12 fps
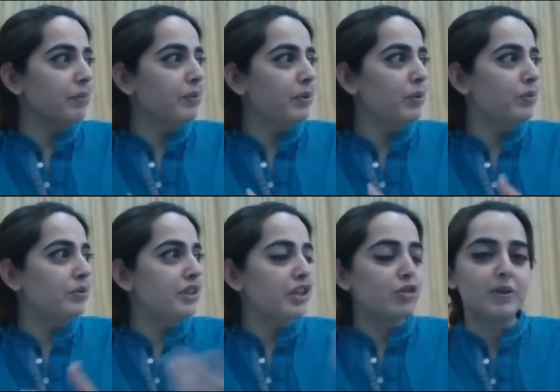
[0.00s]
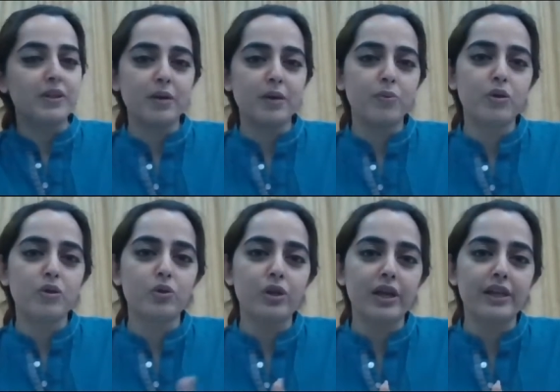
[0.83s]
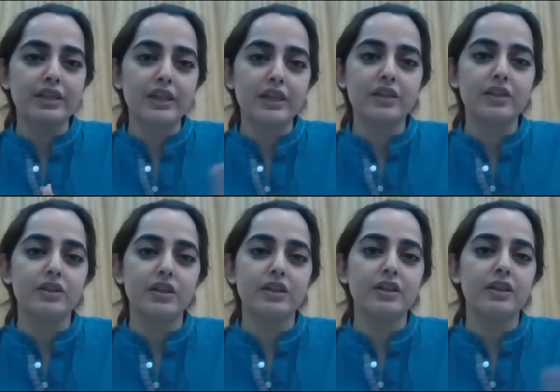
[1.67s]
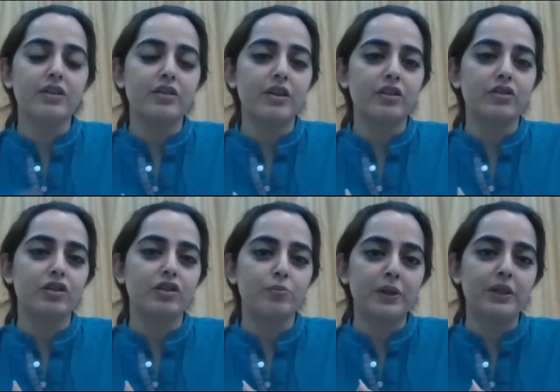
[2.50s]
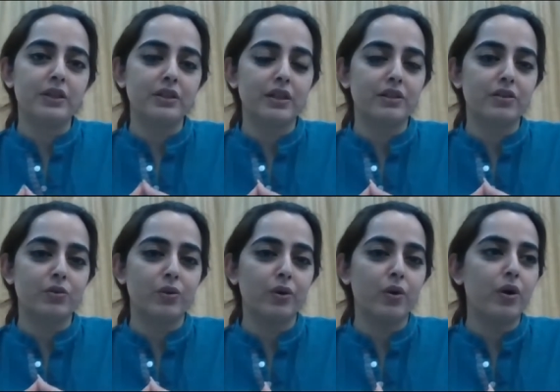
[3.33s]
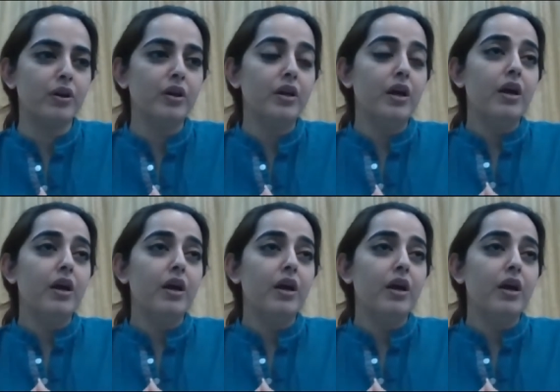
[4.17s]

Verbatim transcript: you know, in six months I'm not utilizing it, there's nothing, it's an extra space that's going on.